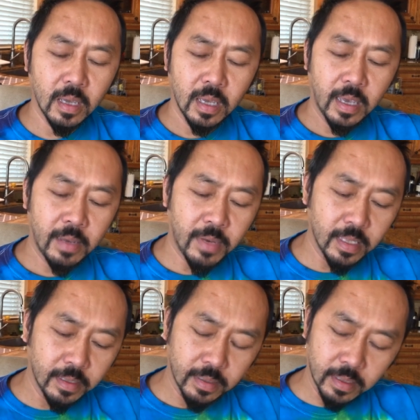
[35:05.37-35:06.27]
And my
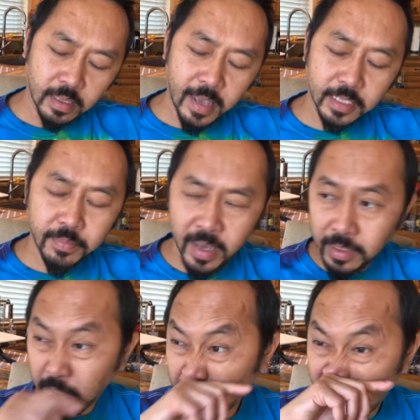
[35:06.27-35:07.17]
last
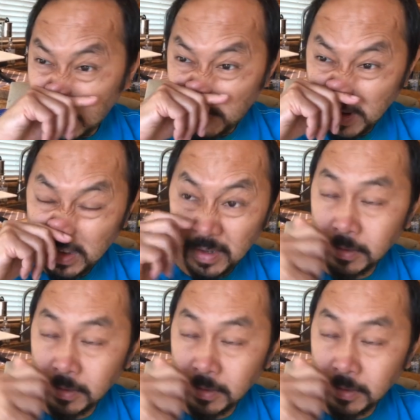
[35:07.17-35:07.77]
mastermind I went to,